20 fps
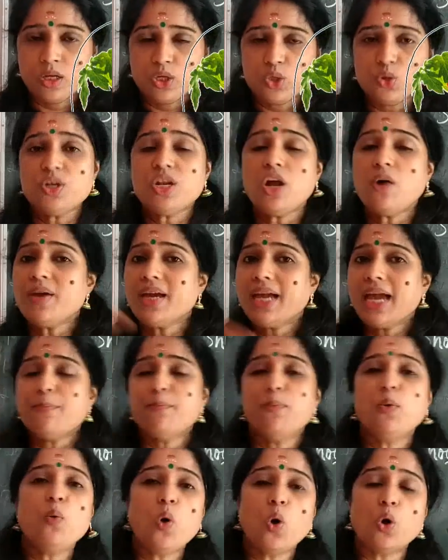So now we
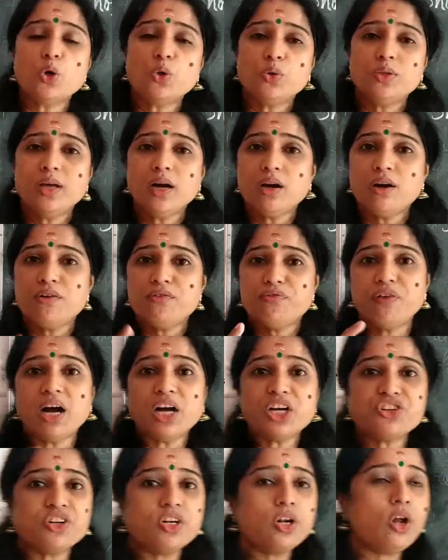can move on to the
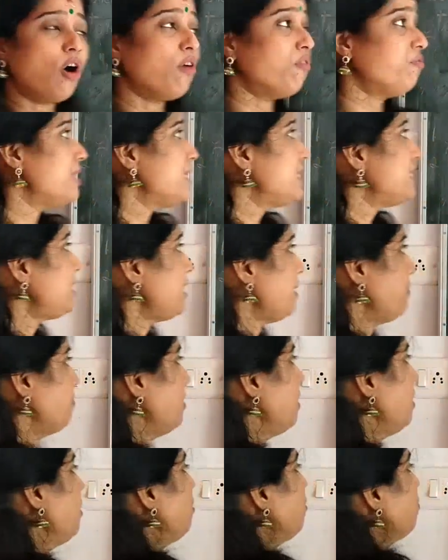function of the stem.
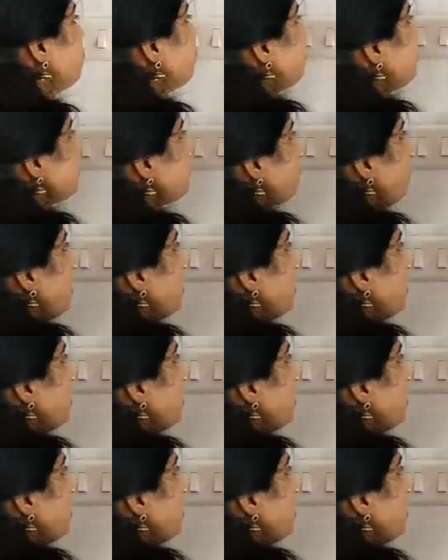First